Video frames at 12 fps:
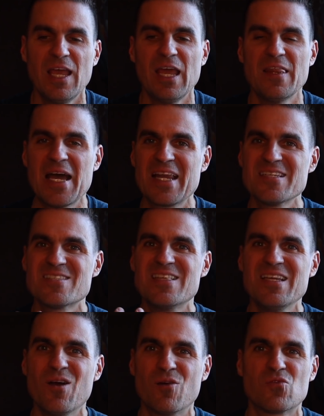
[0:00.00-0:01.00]
And that is
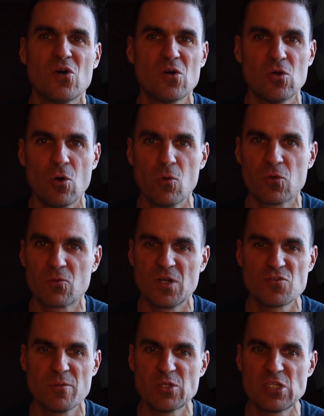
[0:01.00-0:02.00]
the overall goal with
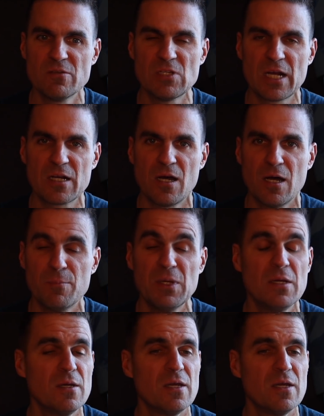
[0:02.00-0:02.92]
RunDreamAchieve.com.